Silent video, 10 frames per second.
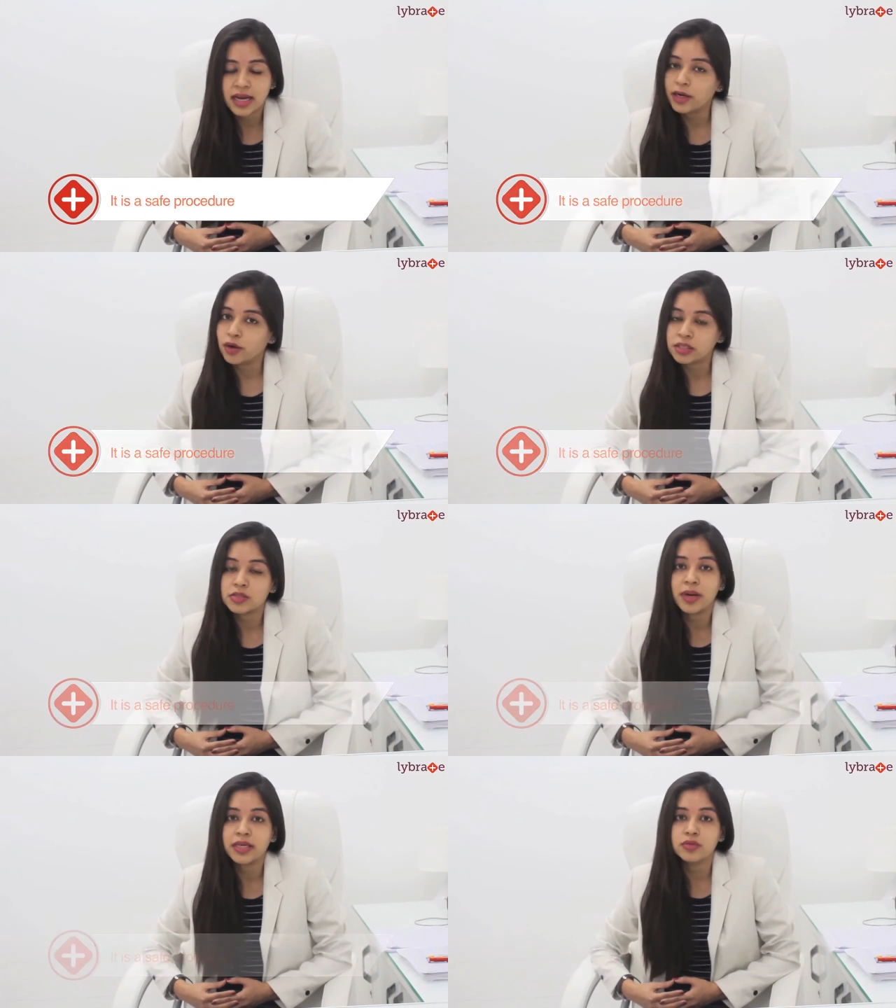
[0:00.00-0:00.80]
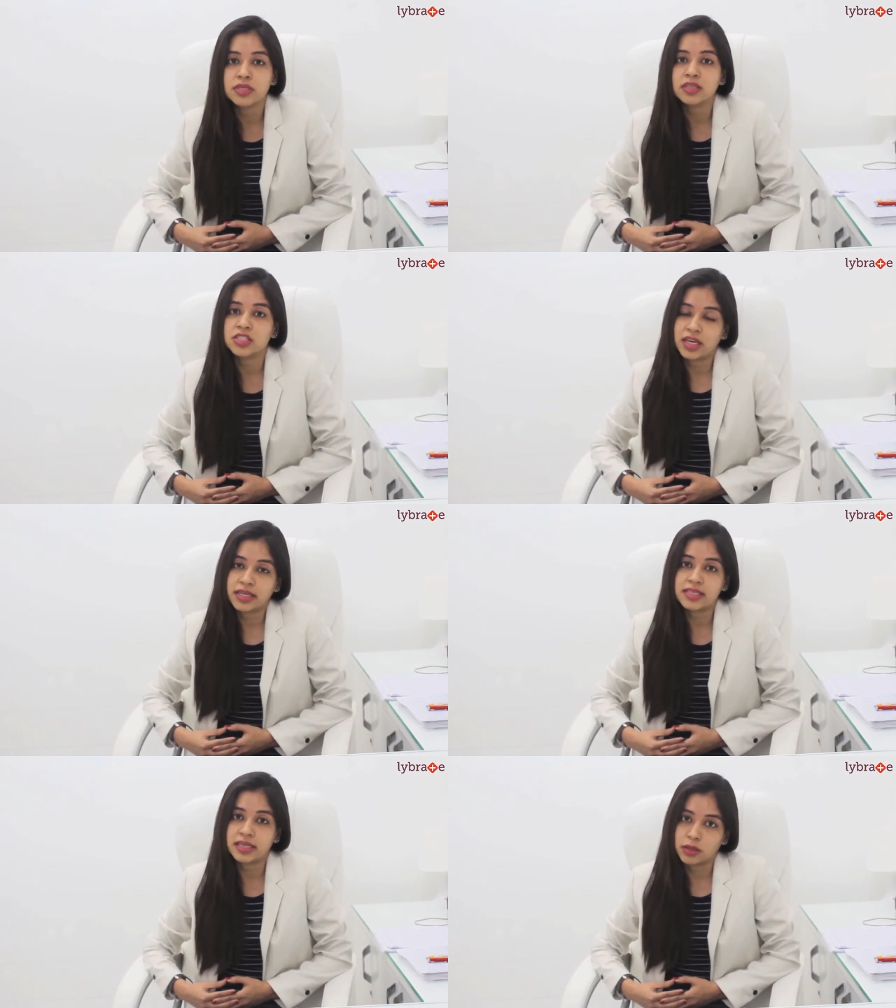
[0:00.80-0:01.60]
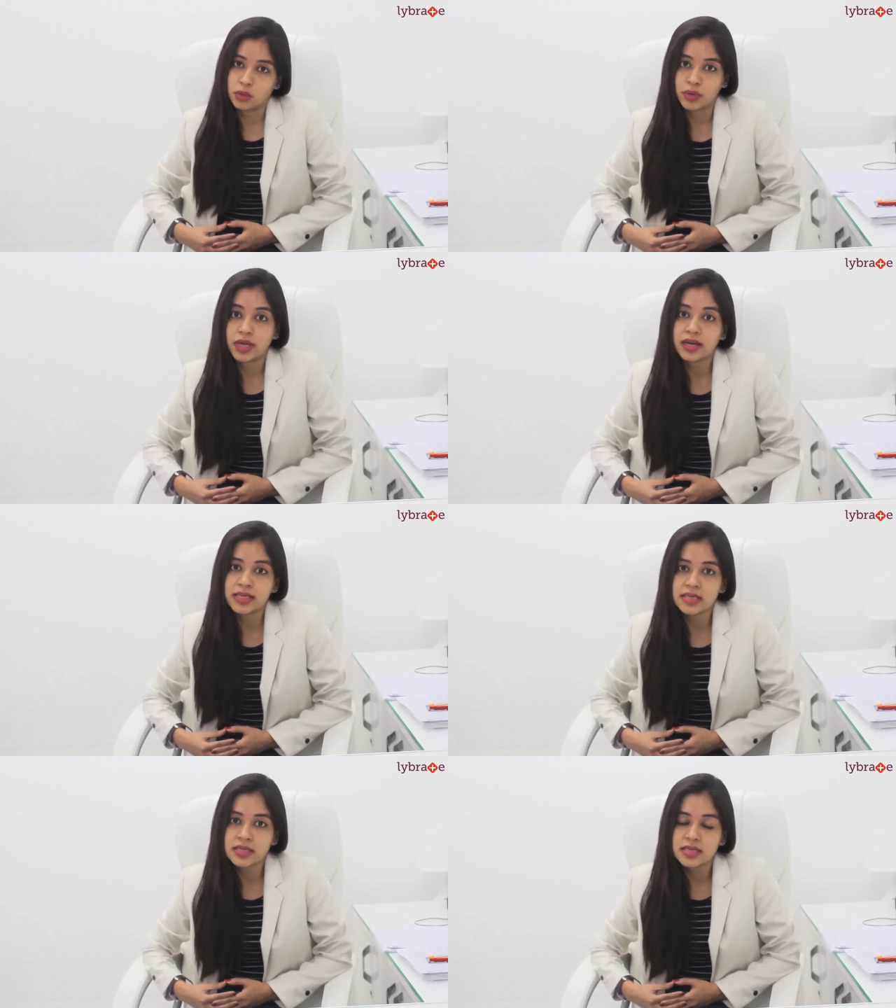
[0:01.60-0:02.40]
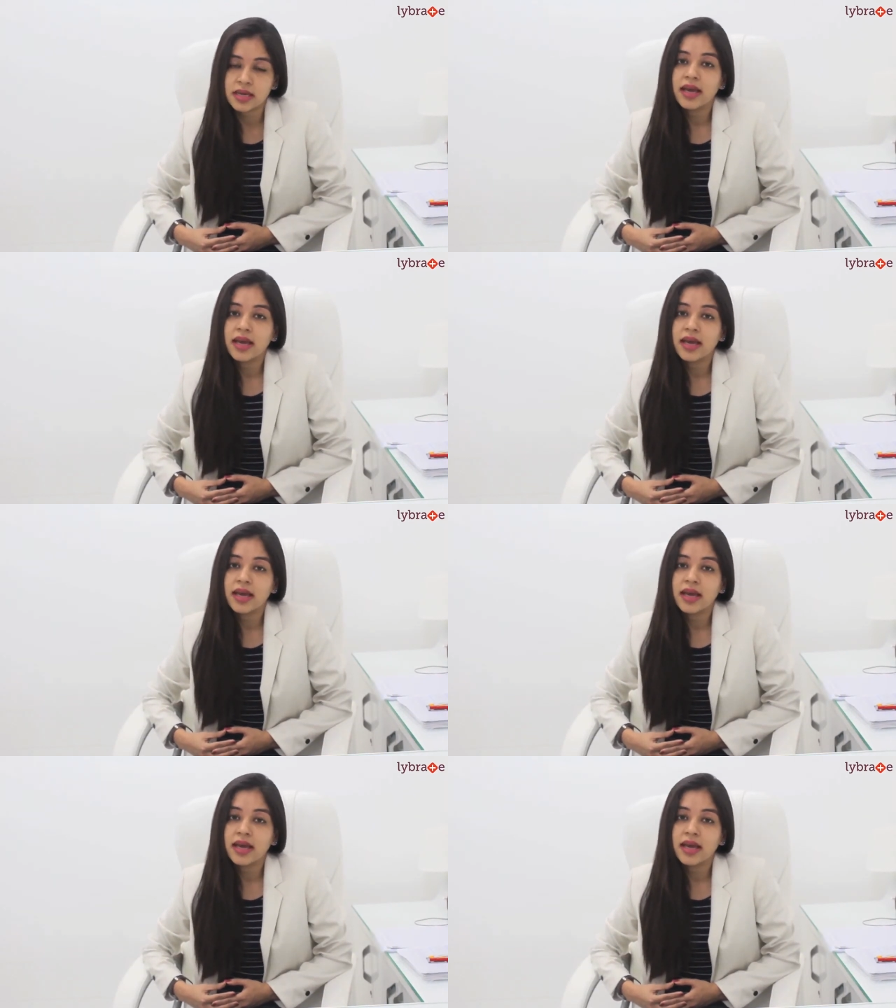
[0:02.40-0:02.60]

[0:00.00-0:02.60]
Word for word: and not by using the Chinese and the Korean lasers